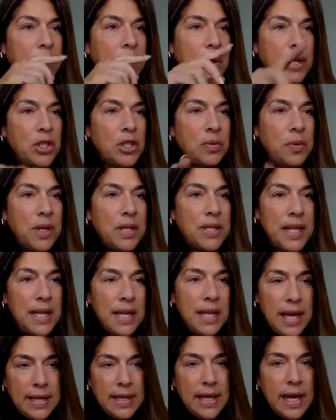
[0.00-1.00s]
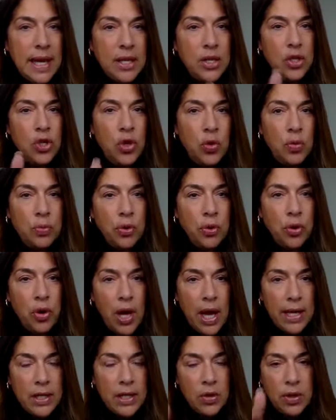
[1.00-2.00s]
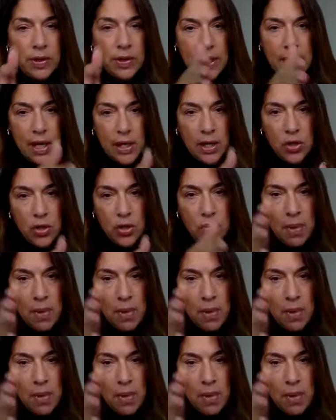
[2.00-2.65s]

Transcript: I just want to say, I think I knew